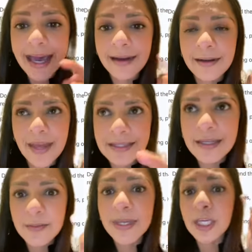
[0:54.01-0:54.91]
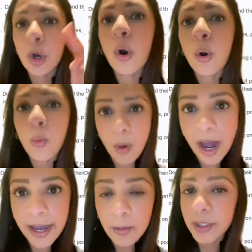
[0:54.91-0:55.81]
And that's going to be your
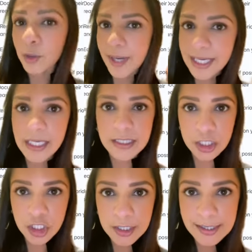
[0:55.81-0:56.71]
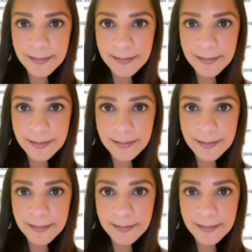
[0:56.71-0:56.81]
why when you're making decisions